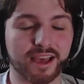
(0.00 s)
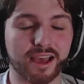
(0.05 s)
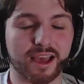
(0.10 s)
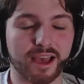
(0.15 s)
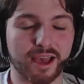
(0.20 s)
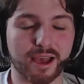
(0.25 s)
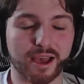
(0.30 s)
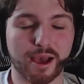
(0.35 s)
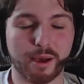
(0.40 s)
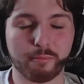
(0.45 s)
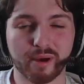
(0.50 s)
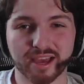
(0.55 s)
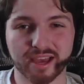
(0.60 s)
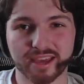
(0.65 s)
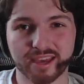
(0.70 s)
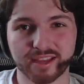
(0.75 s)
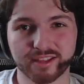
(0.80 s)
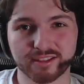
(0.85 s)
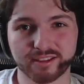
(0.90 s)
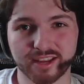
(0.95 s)
I'm back
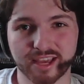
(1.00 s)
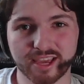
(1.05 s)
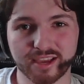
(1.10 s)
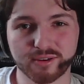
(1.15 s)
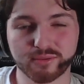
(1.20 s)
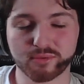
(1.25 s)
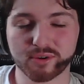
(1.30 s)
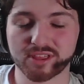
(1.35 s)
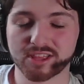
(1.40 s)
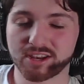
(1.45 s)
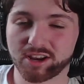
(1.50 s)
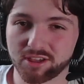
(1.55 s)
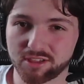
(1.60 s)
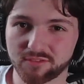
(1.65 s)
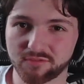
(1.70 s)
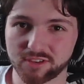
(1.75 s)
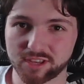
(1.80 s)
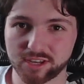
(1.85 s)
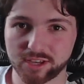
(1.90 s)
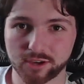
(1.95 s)
here today with another
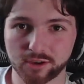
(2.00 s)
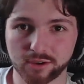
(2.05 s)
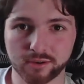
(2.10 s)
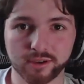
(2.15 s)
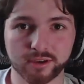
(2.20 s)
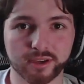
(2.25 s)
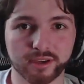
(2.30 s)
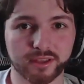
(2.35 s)
video,